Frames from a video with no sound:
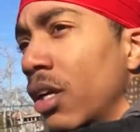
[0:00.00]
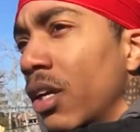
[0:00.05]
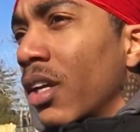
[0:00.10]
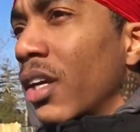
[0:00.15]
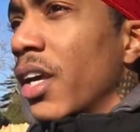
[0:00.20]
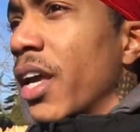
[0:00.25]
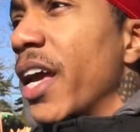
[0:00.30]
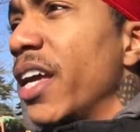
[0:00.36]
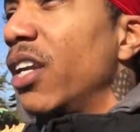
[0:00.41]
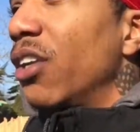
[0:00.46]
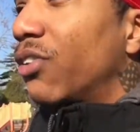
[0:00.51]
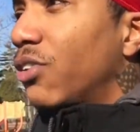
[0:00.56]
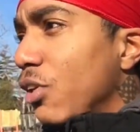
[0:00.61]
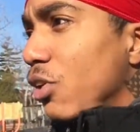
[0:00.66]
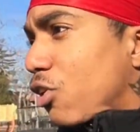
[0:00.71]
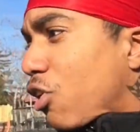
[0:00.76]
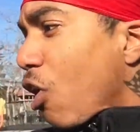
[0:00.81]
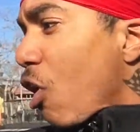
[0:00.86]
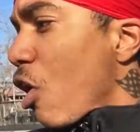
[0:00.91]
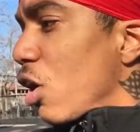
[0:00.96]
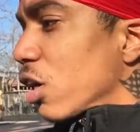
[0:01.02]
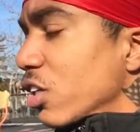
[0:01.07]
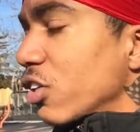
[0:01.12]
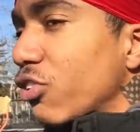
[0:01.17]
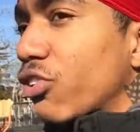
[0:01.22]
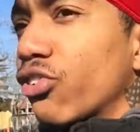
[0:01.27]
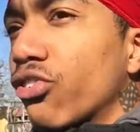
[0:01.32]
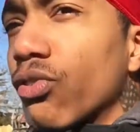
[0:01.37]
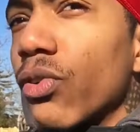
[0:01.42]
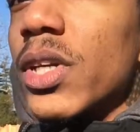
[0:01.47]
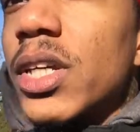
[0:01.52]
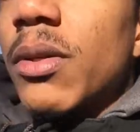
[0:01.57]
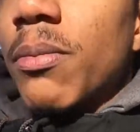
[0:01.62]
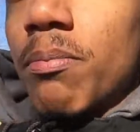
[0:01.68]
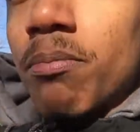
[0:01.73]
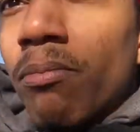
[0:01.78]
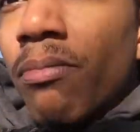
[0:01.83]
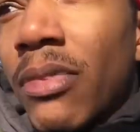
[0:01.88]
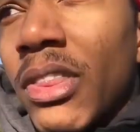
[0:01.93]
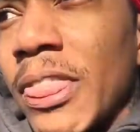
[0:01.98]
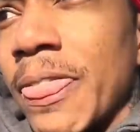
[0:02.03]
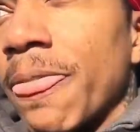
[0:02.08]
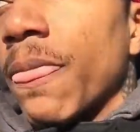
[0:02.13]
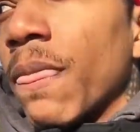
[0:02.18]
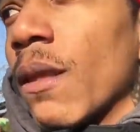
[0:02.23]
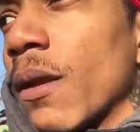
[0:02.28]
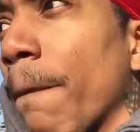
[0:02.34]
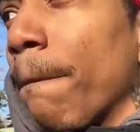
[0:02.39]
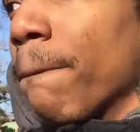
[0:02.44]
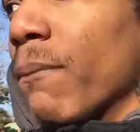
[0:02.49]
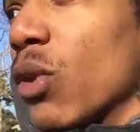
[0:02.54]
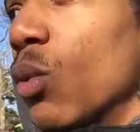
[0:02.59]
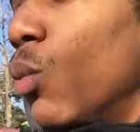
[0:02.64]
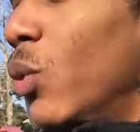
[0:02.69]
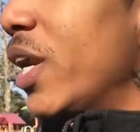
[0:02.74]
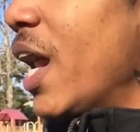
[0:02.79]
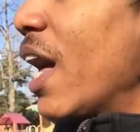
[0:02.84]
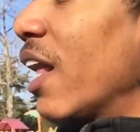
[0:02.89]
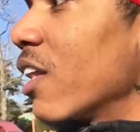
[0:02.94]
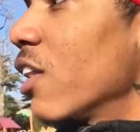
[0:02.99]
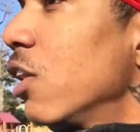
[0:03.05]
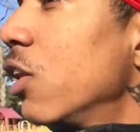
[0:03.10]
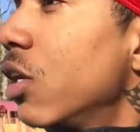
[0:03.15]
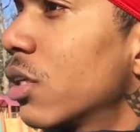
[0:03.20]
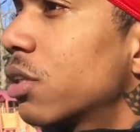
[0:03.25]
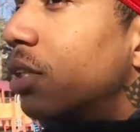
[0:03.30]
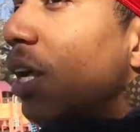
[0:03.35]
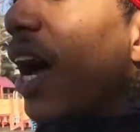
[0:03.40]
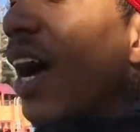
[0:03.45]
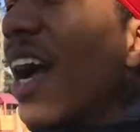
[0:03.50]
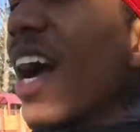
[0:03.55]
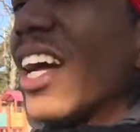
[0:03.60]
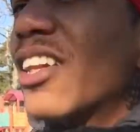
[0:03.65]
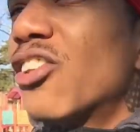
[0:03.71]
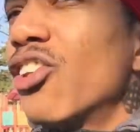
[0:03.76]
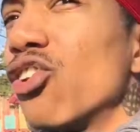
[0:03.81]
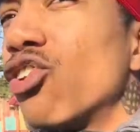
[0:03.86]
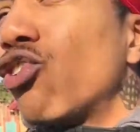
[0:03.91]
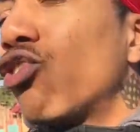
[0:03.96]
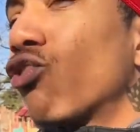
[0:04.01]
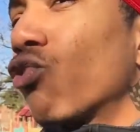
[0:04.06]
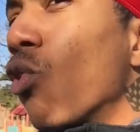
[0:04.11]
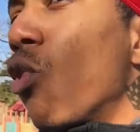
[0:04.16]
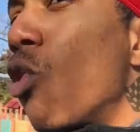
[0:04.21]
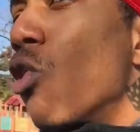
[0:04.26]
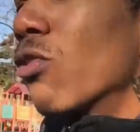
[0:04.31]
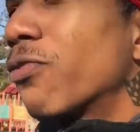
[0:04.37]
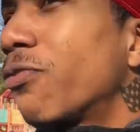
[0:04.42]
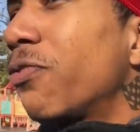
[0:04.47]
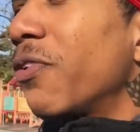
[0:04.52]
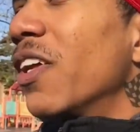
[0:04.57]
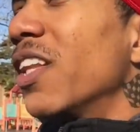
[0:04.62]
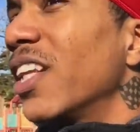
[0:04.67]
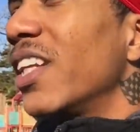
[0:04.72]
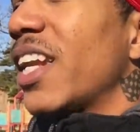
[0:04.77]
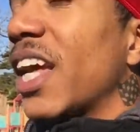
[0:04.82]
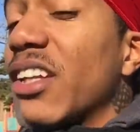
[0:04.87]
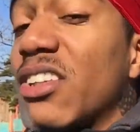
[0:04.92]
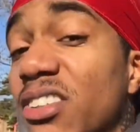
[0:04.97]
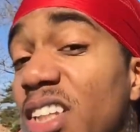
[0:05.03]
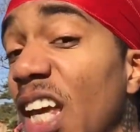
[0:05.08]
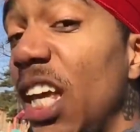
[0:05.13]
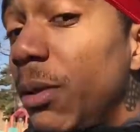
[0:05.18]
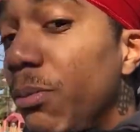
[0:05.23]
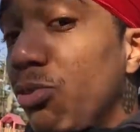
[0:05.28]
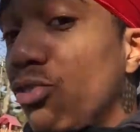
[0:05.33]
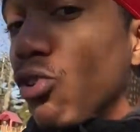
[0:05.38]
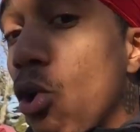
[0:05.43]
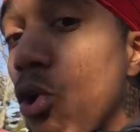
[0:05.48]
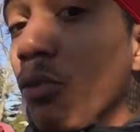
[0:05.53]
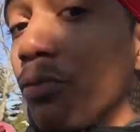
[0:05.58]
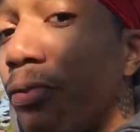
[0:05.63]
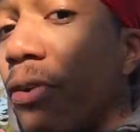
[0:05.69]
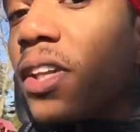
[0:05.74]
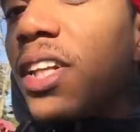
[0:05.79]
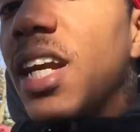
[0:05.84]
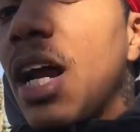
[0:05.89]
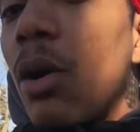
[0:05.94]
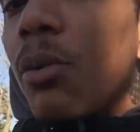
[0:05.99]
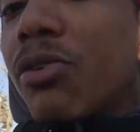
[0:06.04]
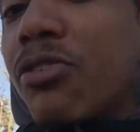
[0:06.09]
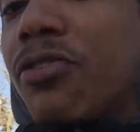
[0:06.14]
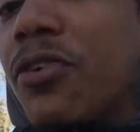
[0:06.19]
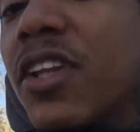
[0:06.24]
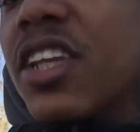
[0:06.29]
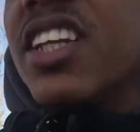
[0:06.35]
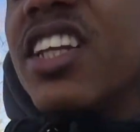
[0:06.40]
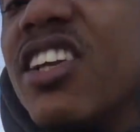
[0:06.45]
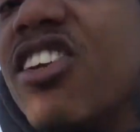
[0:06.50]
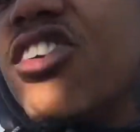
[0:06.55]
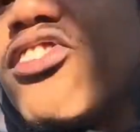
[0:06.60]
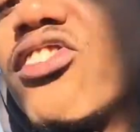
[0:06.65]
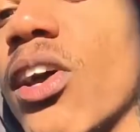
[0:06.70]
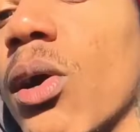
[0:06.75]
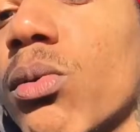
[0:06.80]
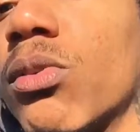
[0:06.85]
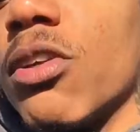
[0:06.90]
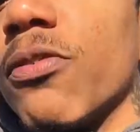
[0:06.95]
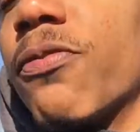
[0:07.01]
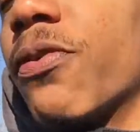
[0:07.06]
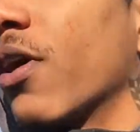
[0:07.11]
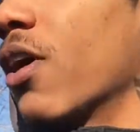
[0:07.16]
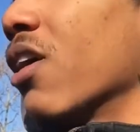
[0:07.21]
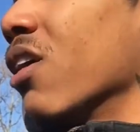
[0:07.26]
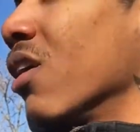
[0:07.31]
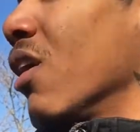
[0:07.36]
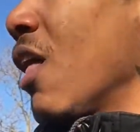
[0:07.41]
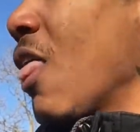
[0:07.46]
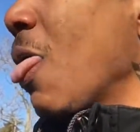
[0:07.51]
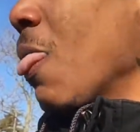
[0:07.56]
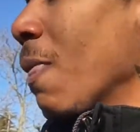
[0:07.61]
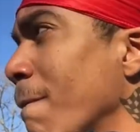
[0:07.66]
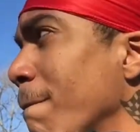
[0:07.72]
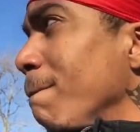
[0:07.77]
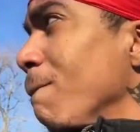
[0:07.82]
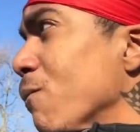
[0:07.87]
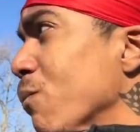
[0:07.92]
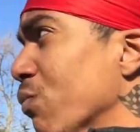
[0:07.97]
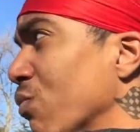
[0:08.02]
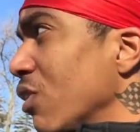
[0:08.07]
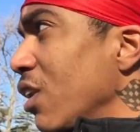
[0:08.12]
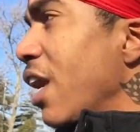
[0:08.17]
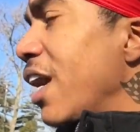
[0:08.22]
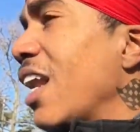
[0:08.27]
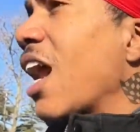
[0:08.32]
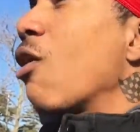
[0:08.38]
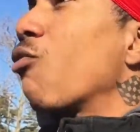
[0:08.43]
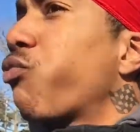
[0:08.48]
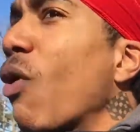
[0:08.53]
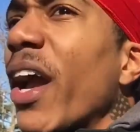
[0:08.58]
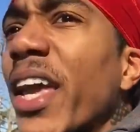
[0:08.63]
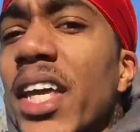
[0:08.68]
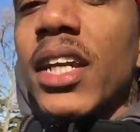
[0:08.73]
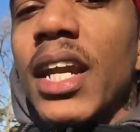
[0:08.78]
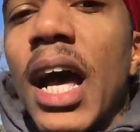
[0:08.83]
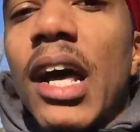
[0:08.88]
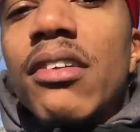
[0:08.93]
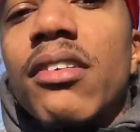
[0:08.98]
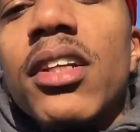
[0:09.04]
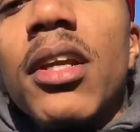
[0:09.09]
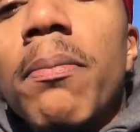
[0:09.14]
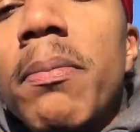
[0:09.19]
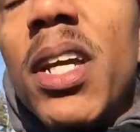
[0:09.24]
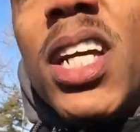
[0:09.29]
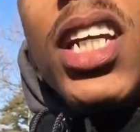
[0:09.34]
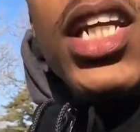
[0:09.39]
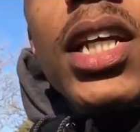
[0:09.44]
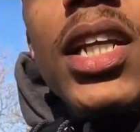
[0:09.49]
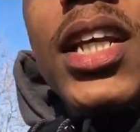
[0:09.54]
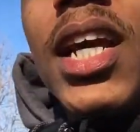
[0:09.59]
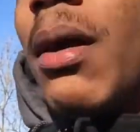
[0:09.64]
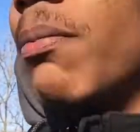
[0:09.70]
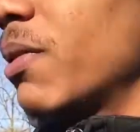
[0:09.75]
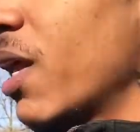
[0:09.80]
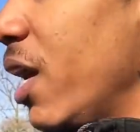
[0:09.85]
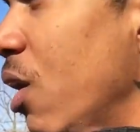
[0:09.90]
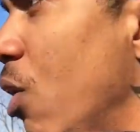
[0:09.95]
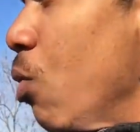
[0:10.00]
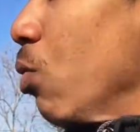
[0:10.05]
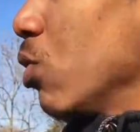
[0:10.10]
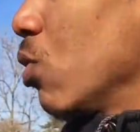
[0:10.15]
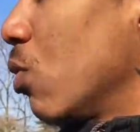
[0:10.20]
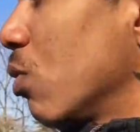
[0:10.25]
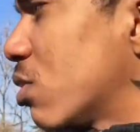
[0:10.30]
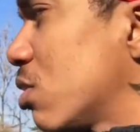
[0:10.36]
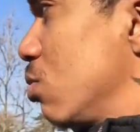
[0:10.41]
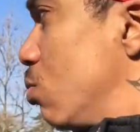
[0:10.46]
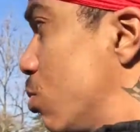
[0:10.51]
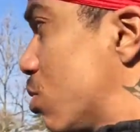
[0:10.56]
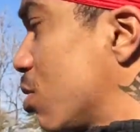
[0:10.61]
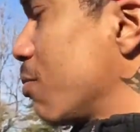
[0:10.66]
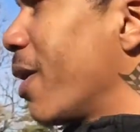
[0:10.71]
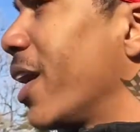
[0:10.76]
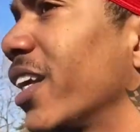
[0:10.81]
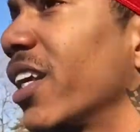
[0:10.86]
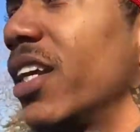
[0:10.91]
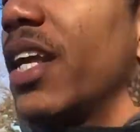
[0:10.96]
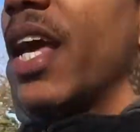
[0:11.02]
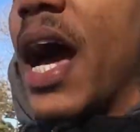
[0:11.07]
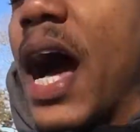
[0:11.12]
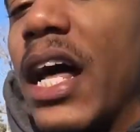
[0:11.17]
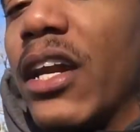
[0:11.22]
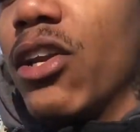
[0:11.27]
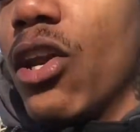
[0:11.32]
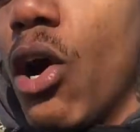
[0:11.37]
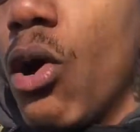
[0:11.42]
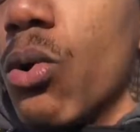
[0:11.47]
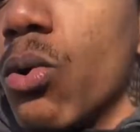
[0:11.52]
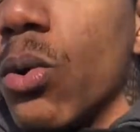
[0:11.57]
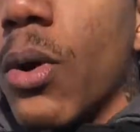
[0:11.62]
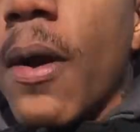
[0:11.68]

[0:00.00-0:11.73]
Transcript: And it's a car in the street. When I looked, I got this strong feeling, that same strong feeling I was feeling in the shelter for her. And I recognized it immediately. I'm like, hold on, somebody in there I know.